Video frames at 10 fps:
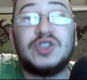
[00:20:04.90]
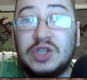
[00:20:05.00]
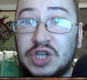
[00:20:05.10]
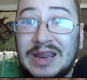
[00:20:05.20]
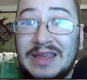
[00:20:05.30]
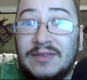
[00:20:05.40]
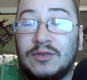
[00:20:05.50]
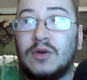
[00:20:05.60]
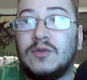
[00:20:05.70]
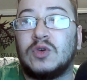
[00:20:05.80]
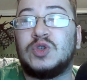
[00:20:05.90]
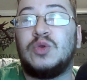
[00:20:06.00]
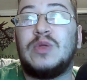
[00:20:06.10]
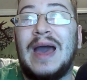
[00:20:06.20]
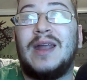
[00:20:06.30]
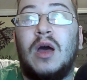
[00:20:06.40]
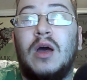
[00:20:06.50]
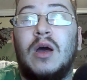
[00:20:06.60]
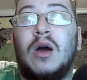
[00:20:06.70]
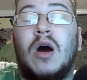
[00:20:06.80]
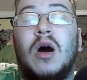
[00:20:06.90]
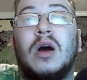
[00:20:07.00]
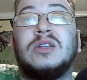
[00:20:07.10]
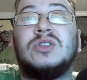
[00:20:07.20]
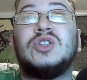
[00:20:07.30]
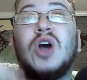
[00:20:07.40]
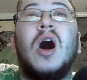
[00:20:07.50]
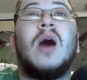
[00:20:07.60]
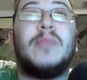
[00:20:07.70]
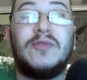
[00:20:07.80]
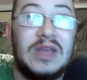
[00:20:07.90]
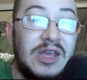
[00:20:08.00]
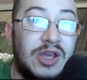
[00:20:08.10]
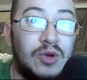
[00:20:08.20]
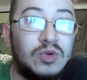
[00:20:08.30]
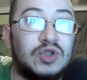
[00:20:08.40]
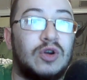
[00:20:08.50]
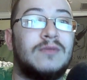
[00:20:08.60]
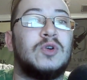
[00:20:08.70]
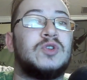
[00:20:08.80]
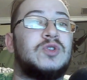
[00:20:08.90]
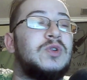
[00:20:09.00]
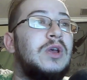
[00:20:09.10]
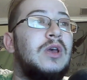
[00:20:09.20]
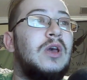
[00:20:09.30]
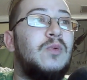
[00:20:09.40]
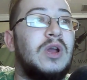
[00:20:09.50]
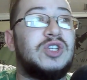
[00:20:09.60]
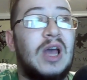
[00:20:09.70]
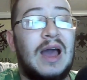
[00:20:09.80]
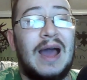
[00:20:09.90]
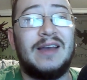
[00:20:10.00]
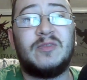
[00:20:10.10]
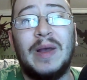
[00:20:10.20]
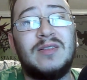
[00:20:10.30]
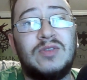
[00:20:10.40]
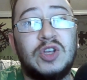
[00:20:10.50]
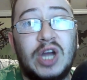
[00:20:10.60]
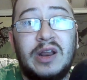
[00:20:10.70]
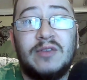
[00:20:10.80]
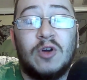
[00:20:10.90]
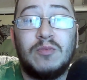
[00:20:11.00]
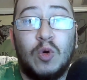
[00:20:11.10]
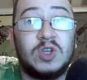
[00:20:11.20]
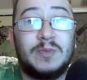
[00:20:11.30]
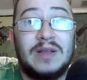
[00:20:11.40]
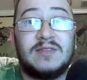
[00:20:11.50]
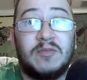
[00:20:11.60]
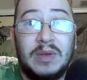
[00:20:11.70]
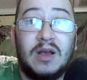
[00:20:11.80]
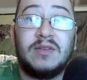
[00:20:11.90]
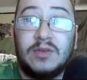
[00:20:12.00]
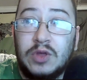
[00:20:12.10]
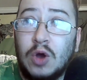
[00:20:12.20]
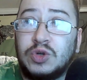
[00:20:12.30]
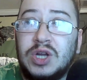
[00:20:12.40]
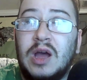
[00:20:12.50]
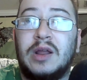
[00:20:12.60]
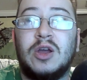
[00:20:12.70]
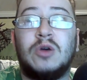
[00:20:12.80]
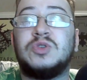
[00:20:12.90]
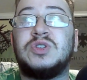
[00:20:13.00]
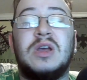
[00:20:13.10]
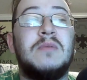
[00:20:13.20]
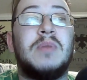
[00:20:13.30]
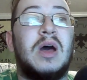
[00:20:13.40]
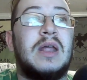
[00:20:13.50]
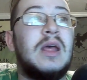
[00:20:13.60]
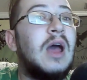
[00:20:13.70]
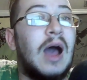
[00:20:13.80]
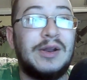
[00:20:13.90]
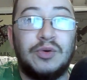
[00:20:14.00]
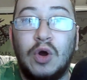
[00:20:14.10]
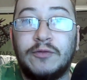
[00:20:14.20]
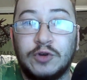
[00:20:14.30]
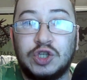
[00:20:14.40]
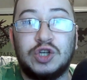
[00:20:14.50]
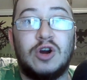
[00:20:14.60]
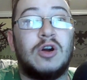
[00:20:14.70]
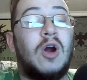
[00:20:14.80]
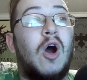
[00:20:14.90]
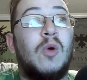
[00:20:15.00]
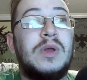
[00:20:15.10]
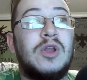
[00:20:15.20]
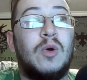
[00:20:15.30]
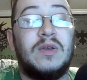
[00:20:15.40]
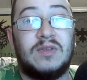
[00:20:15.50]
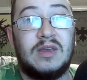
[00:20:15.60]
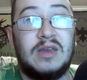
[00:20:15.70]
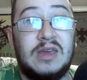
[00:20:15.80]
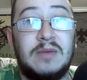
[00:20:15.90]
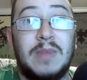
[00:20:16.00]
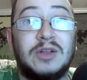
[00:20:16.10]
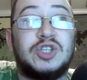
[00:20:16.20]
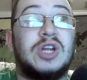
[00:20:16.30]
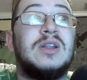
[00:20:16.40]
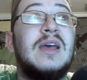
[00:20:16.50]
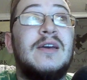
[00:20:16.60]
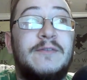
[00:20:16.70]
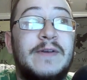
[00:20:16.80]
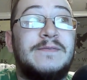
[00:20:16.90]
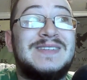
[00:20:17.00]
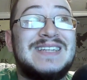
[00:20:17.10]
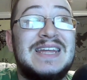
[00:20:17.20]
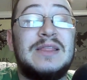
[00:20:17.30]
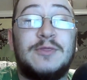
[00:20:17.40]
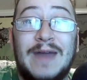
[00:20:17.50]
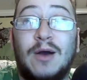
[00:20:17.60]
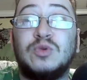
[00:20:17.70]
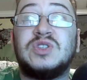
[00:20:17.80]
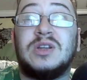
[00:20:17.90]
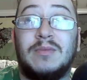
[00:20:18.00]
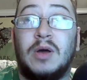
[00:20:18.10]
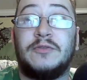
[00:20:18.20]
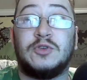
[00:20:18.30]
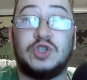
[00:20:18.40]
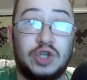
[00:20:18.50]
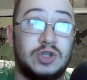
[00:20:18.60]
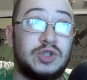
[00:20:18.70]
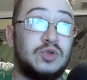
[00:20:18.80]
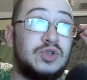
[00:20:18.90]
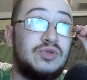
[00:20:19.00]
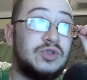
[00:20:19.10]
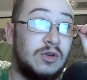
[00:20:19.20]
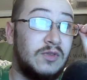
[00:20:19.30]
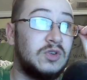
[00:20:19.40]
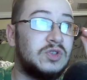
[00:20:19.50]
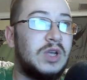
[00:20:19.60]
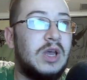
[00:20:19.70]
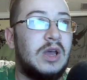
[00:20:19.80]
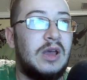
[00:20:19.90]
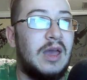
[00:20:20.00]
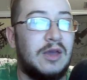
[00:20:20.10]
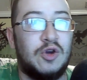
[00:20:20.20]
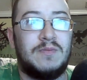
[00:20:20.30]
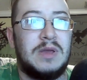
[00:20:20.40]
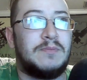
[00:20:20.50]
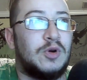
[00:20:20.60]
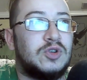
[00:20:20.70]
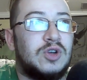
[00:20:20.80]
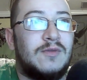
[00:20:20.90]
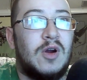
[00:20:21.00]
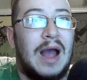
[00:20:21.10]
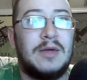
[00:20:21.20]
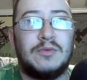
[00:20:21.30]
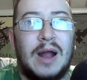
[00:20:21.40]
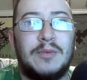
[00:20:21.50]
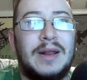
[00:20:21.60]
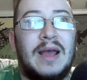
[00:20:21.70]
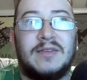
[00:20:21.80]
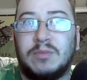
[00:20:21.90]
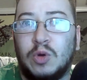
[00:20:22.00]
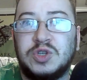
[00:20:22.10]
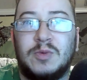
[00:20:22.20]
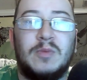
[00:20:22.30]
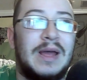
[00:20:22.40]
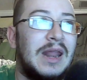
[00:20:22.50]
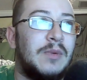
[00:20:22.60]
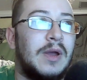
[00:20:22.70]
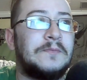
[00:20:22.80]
Chinese servers. So that on top of the EU servers, which I expect the Chinese are more expensive because of the oceanic hosting, but I don't know for sure. All we know is he mentioned 15,000 a month for just those two servers. It could be per server. I read it as multiple, but anyway.